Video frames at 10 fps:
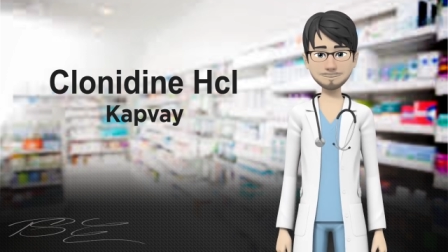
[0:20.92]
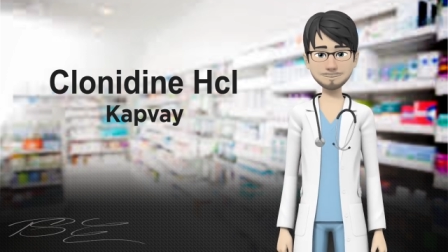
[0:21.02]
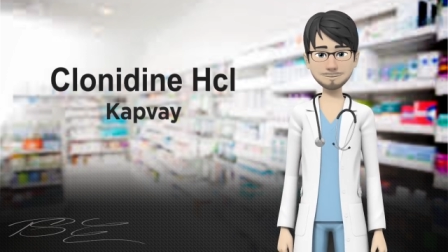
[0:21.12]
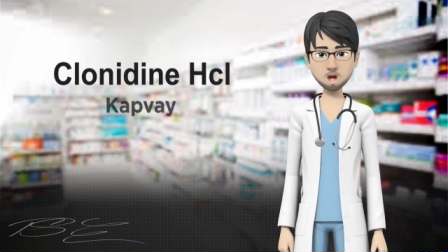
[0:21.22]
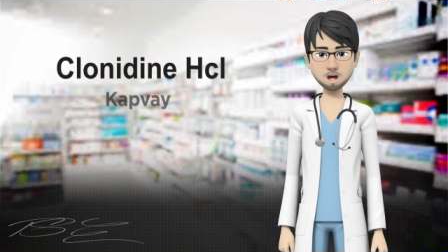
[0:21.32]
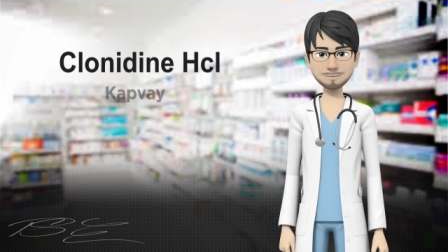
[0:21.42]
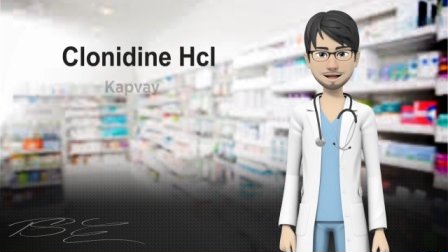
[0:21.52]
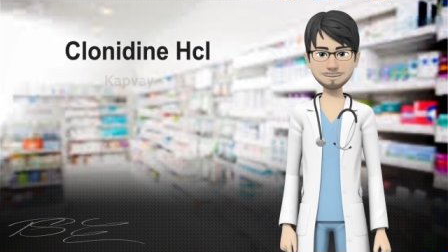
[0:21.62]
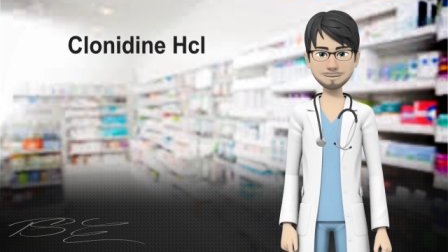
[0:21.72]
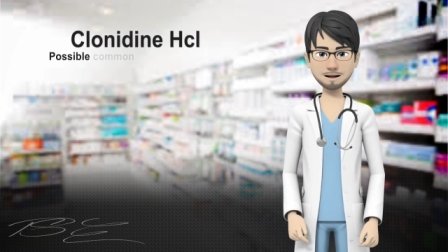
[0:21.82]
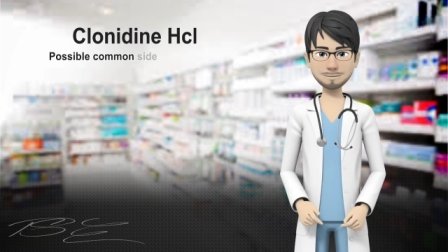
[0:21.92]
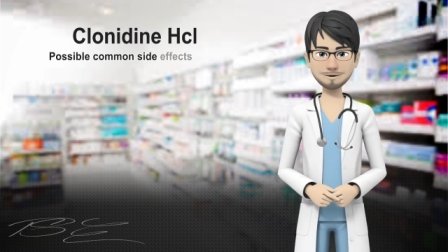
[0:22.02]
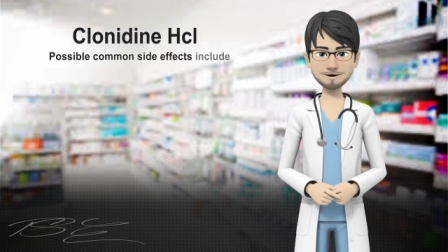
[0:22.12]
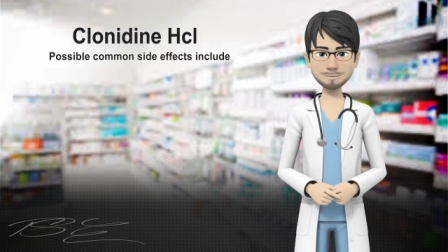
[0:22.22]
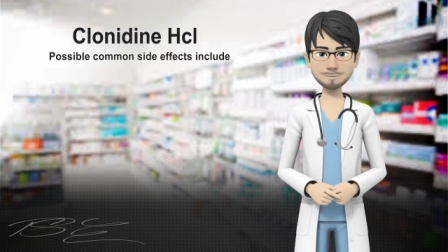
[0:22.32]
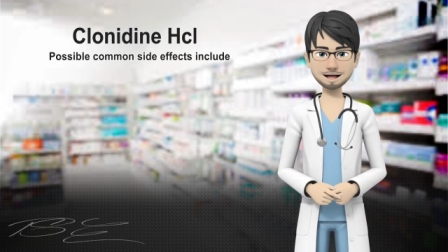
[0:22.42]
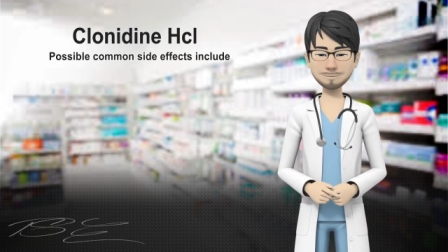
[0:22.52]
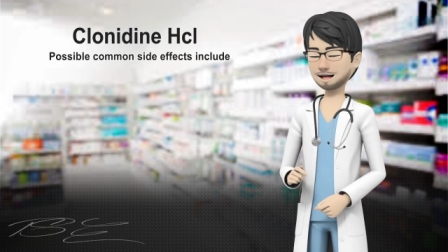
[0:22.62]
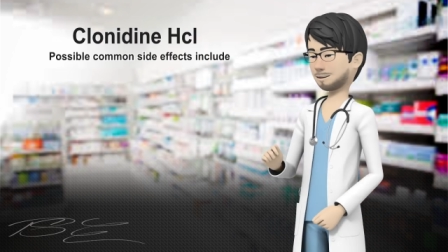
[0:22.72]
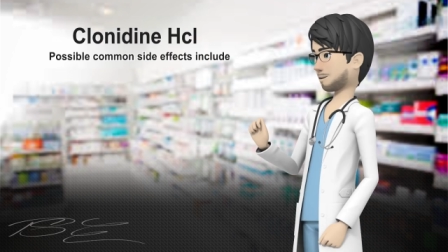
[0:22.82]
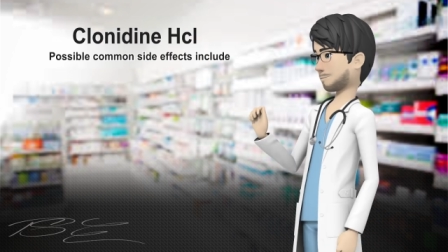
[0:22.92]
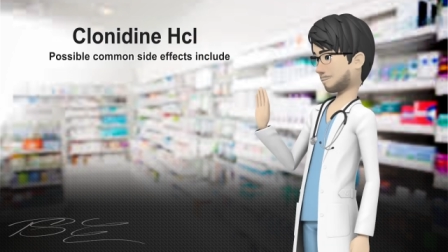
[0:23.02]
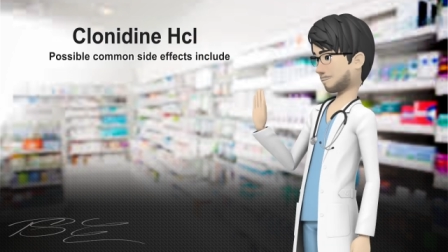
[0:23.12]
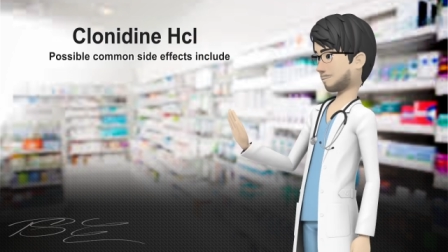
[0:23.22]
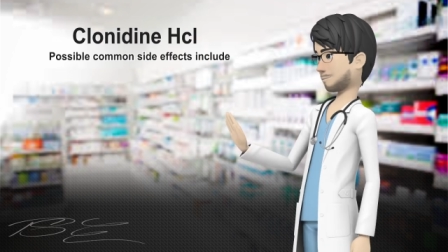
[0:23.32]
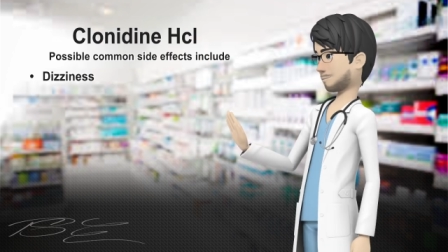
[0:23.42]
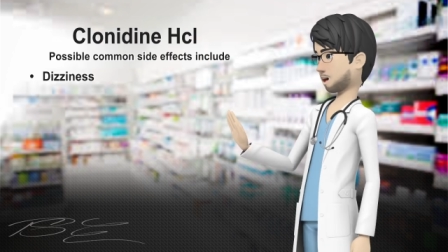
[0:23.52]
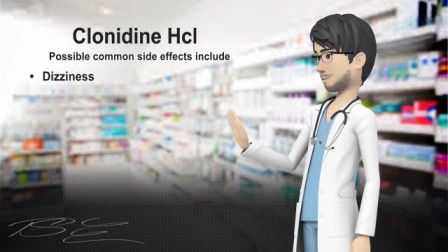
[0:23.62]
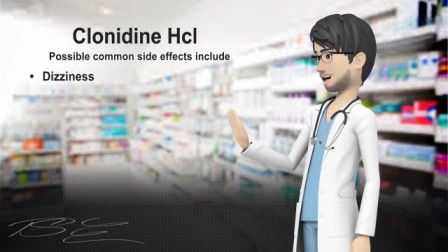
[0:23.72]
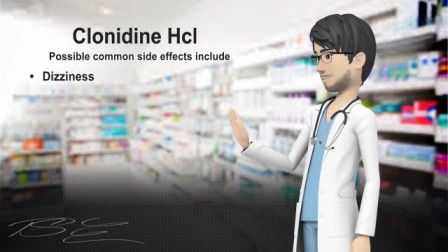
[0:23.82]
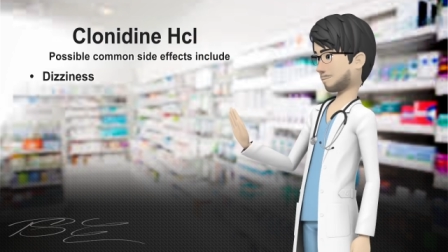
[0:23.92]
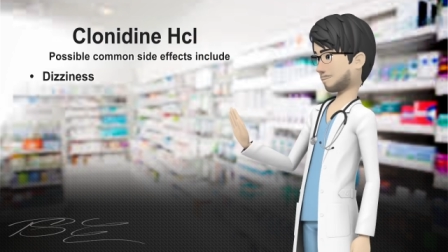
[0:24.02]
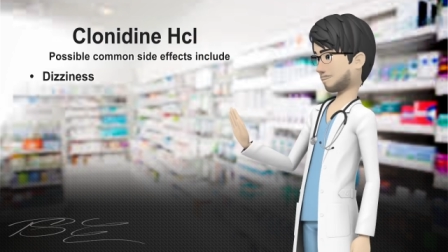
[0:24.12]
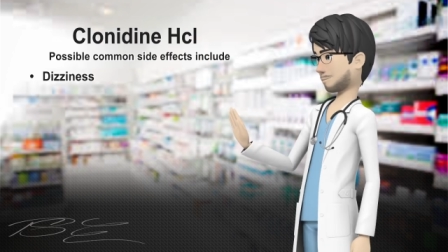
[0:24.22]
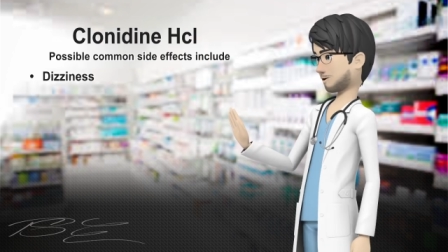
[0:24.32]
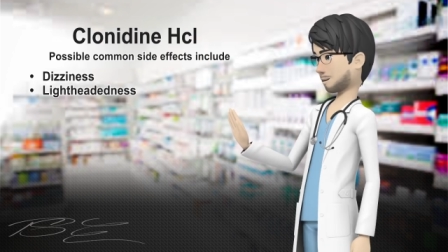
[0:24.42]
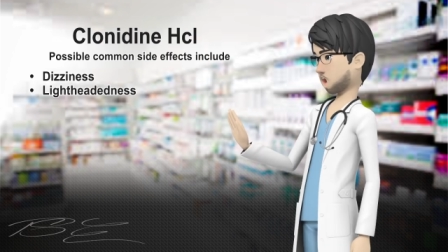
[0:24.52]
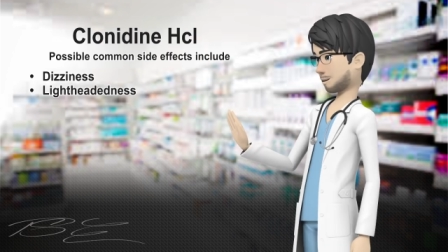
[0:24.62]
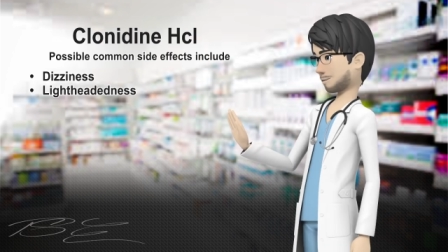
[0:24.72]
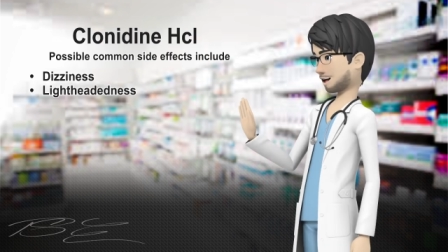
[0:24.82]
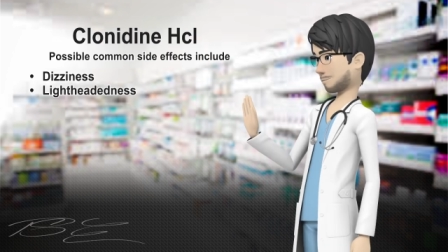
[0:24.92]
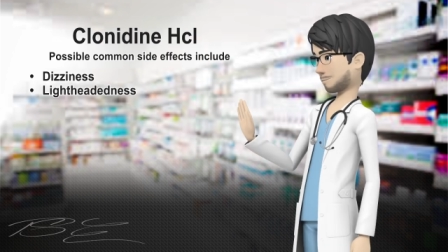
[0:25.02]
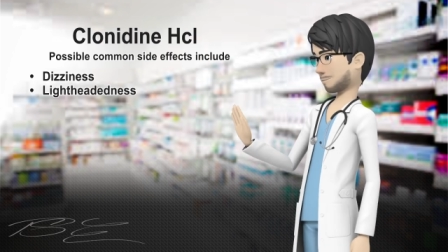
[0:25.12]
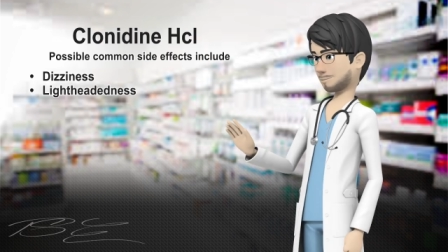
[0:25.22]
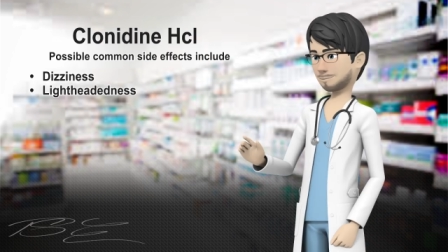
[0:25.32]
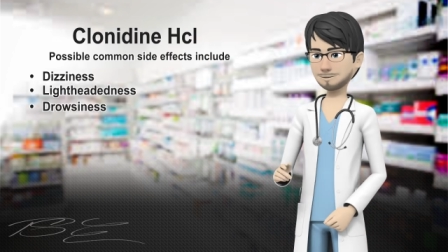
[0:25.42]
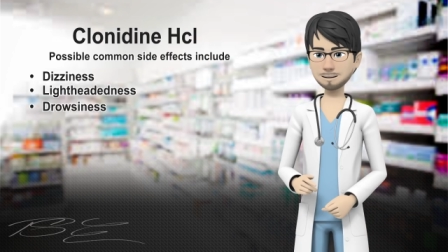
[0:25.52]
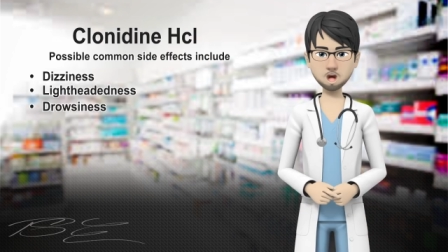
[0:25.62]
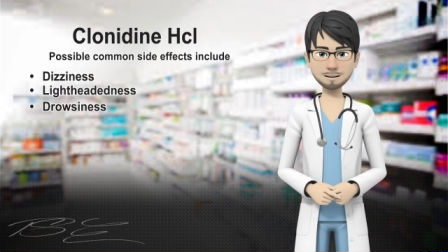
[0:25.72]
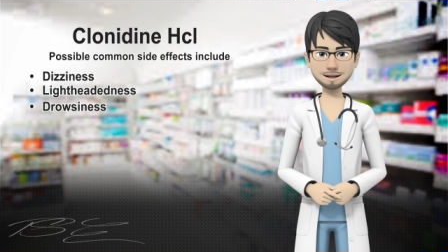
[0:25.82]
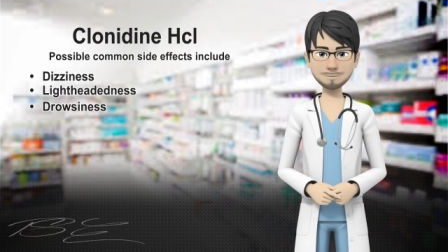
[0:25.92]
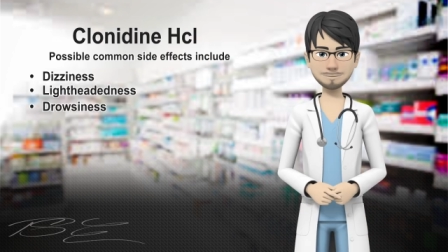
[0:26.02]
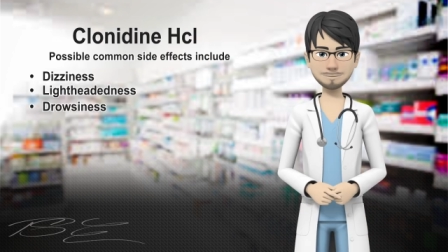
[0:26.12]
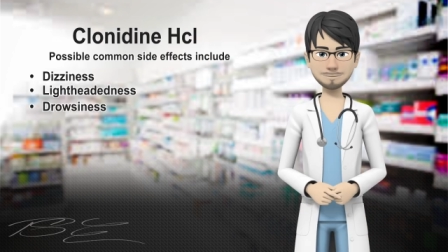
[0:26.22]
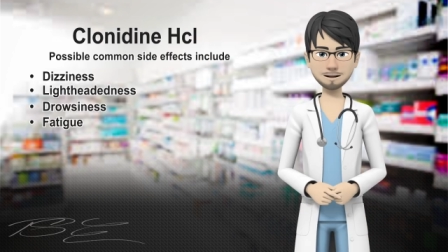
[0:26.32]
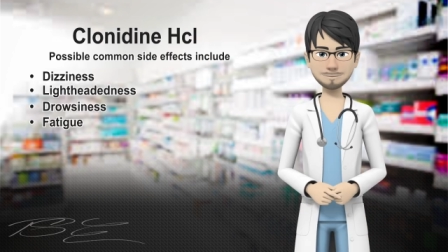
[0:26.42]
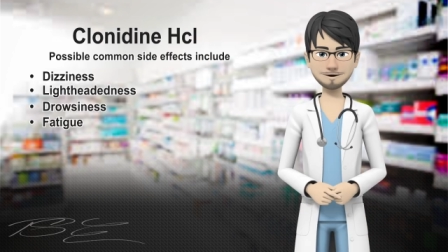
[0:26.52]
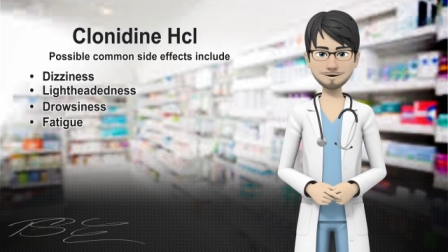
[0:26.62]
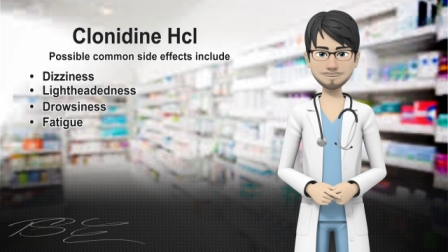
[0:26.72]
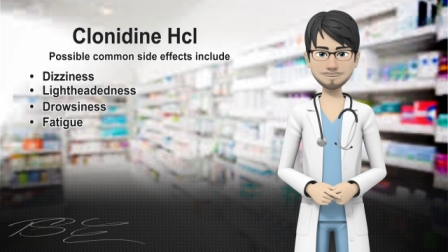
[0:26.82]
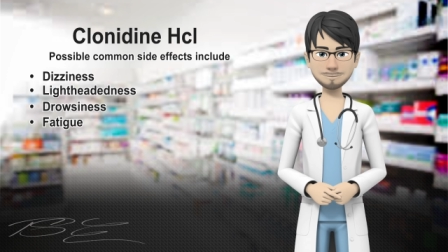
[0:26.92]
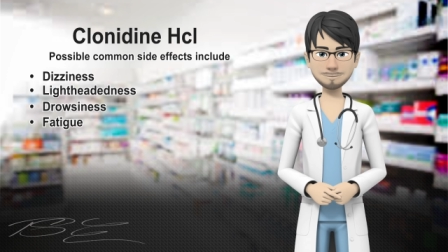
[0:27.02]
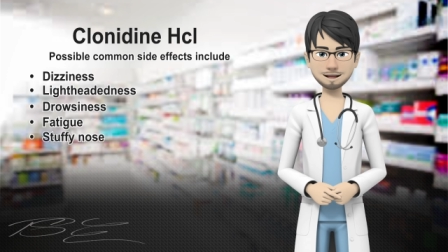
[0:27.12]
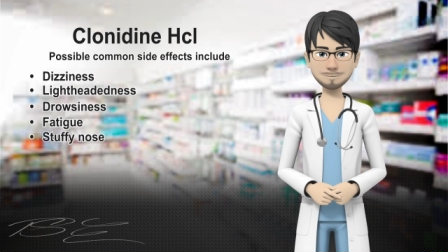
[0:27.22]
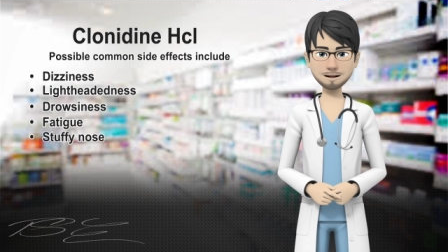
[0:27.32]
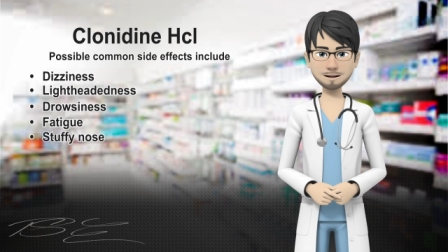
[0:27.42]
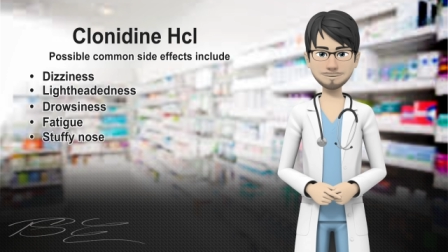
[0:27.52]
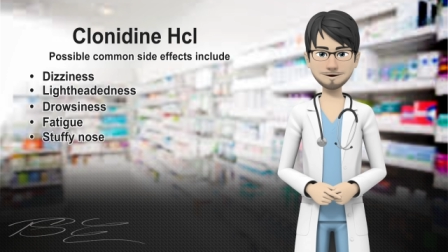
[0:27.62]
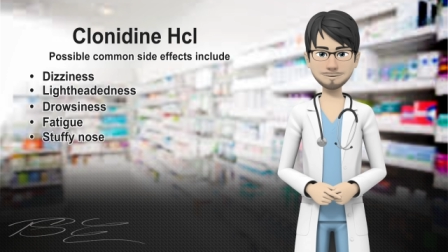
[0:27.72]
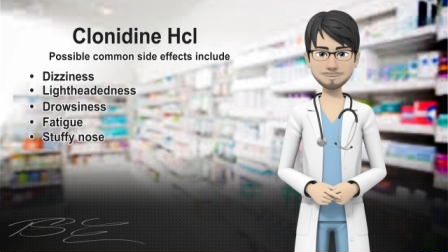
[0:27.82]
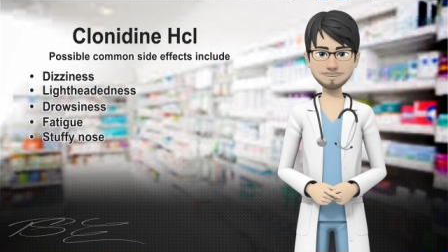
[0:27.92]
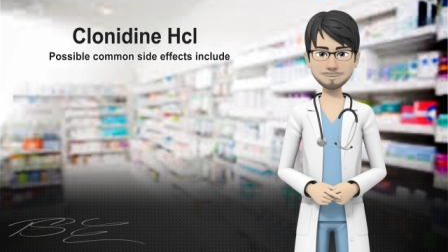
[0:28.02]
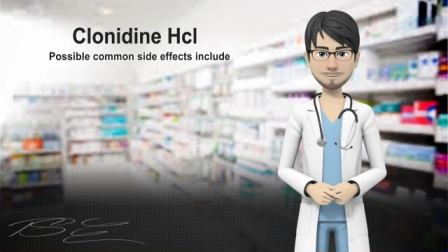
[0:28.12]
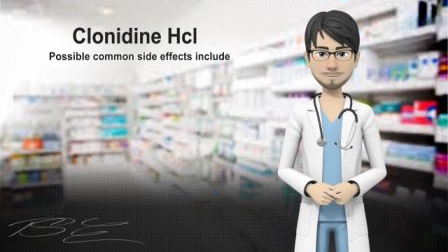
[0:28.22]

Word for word: Possible common side effects include dizziness, lightheadedness, drowsiness, fatigue, stuffy nose,